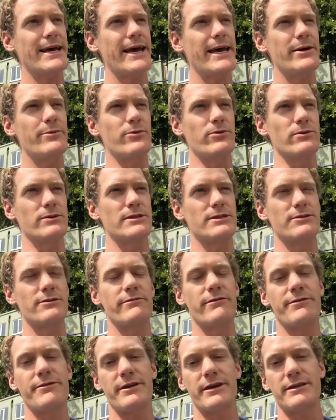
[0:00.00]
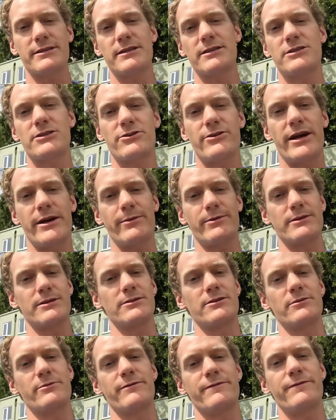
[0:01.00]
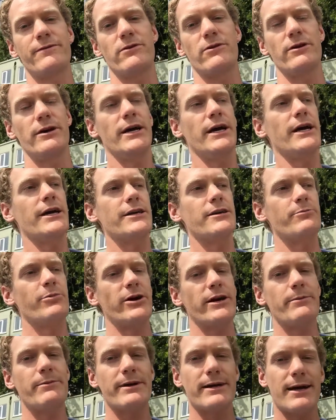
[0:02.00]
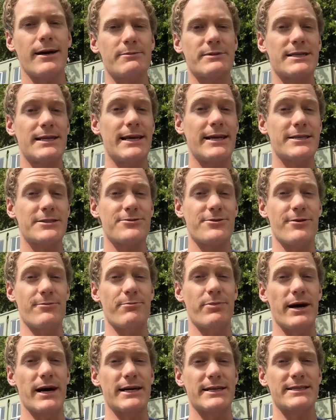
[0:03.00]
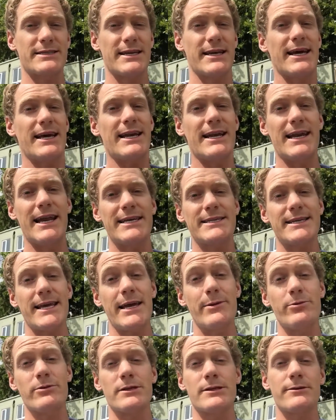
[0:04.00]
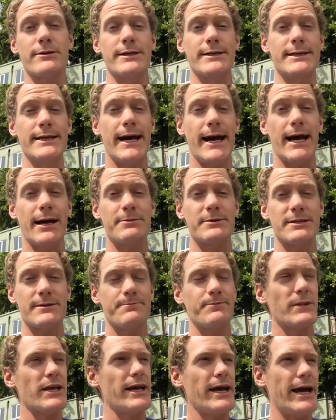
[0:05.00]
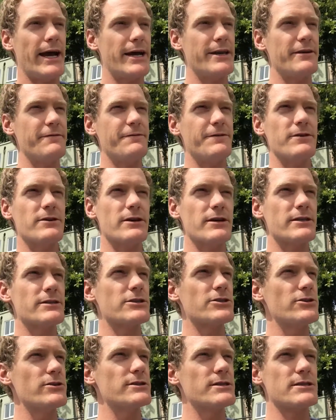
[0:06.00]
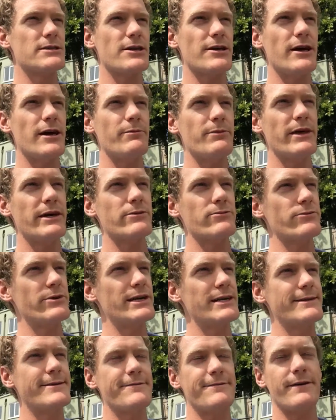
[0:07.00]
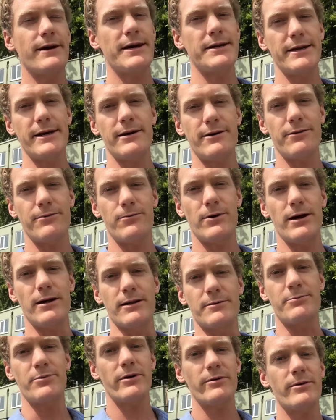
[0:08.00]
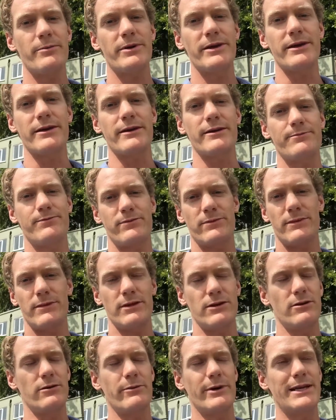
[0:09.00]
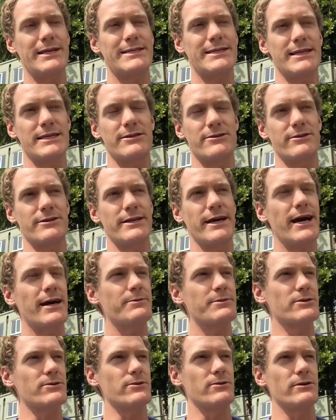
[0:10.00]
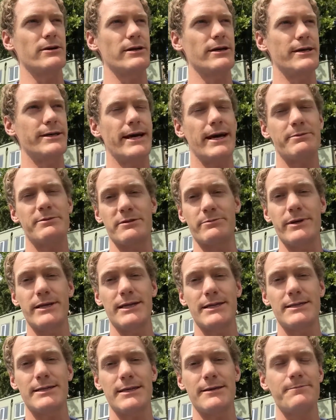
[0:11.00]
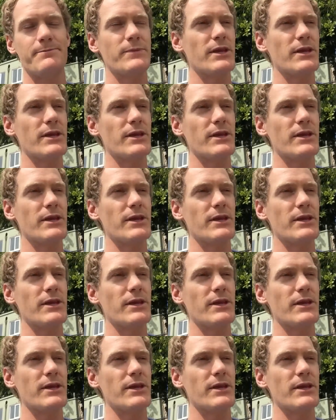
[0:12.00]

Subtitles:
able to do the things that you're able to do before. Your body becomes less robust, less able to adapt. And if you could choose a term that really defined health well, it'd probably be your ability to adapt, or adaptability.